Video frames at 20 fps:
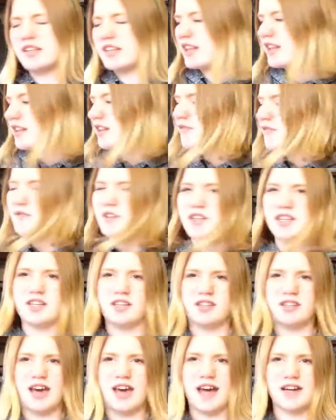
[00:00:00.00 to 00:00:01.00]
and then the
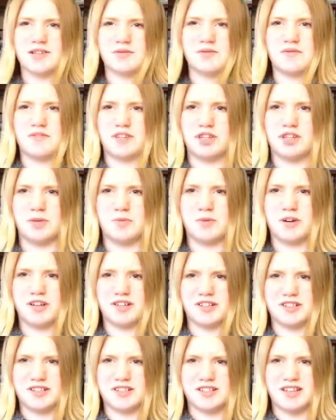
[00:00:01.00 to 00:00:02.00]
video the actual video
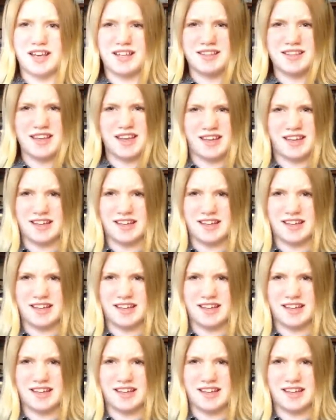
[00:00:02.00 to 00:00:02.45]
part is at the